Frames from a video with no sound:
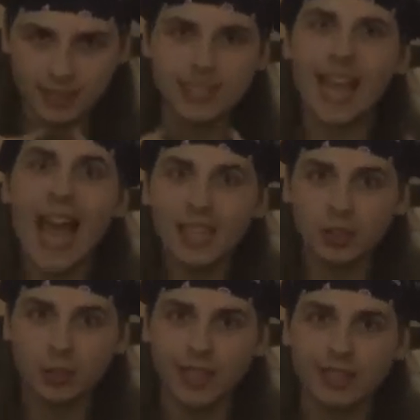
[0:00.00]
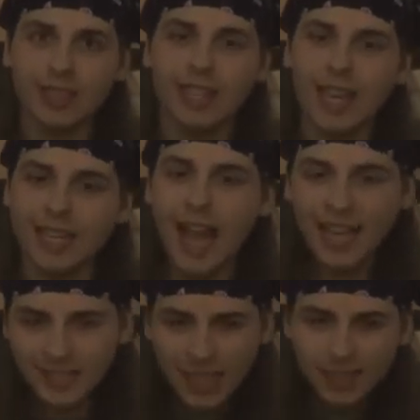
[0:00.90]
the end credit scene, like
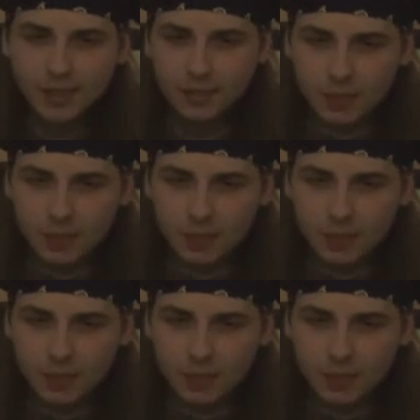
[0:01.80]
I said,